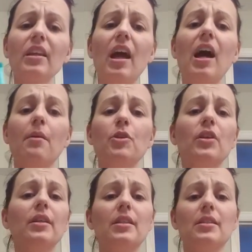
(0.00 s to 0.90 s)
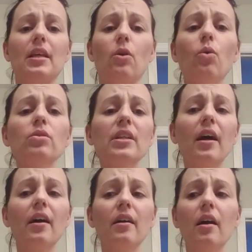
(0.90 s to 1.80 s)
You can get this at
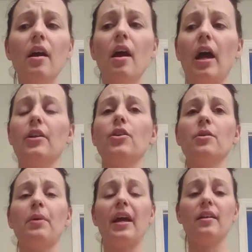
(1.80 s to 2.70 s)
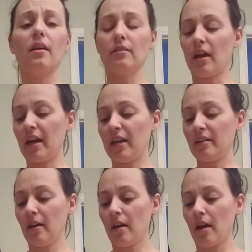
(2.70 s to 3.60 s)
Ulta. I know you can buy it
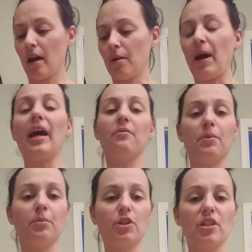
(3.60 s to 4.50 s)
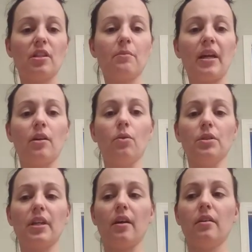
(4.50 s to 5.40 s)
online. I've been purchasing mine at
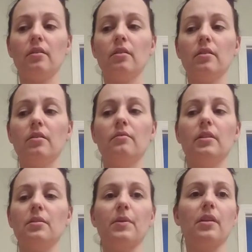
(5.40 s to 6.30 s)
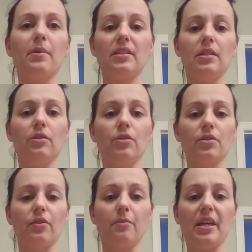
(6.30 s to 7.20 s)
Ulta. That's been the best deals
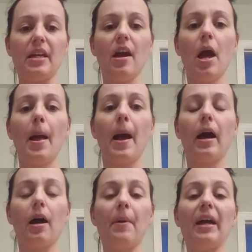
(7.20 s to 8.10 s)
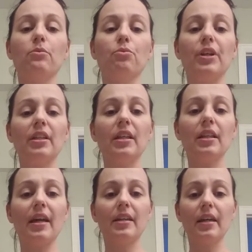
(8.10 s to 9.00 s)
for me. I really
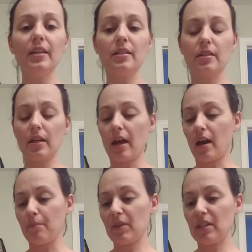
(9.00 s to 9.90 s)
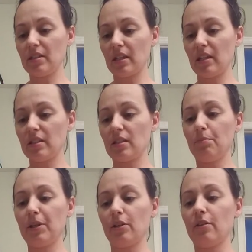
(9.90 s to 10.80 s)
like it. This is the
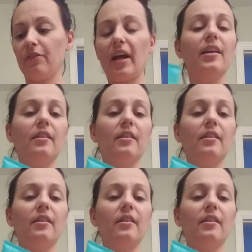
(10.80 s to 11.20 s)
Purifying